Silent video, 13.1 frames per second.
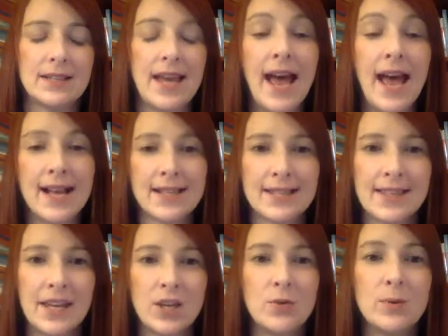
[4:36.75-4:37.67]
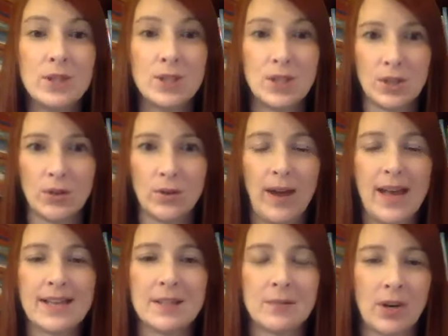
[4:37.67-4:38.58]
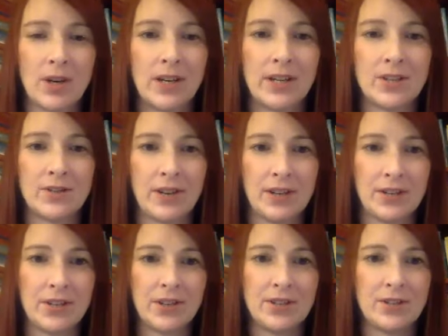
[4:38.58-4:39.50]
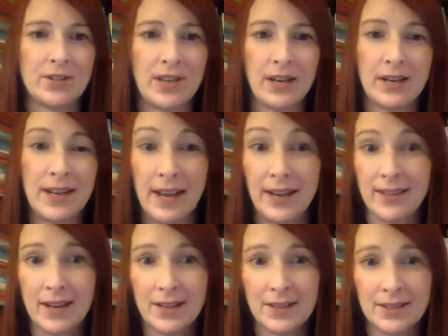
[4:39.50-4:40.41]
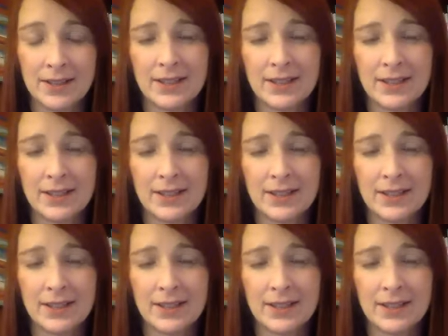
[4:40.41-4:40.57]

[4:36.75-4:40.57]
tasks that you would do as a marketing director in your day to day there?